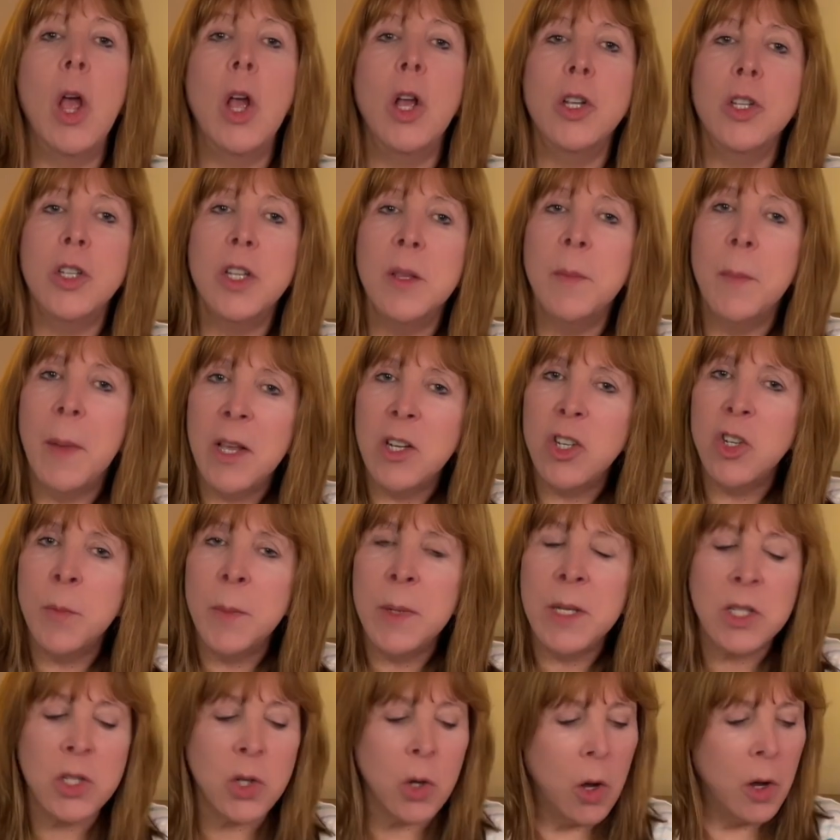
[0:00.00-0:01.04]
So the
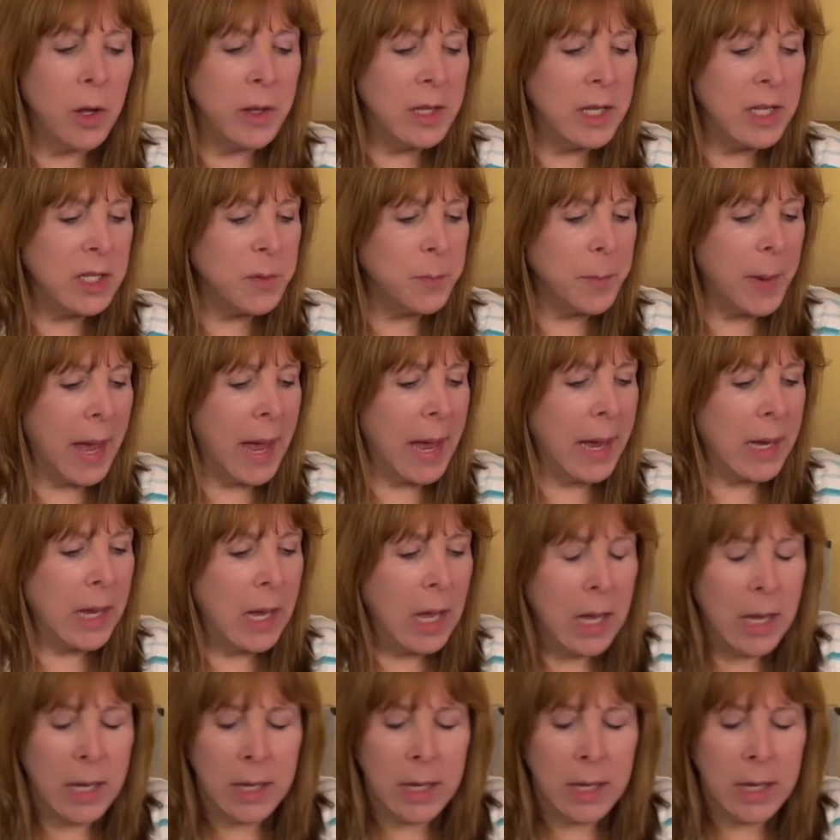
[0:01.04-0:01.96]
measurements on this bag